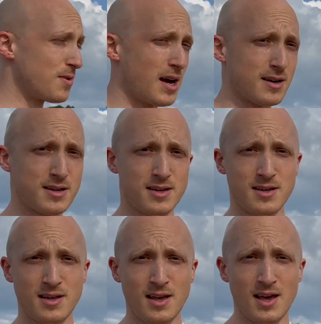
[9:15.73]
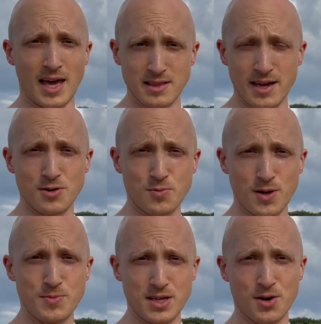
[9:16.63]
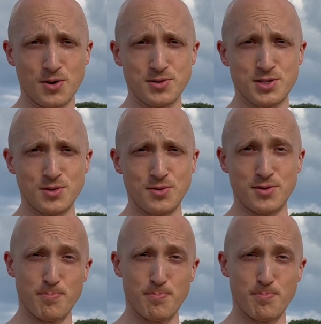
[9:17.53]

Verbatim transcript: rock. And later, when we go to the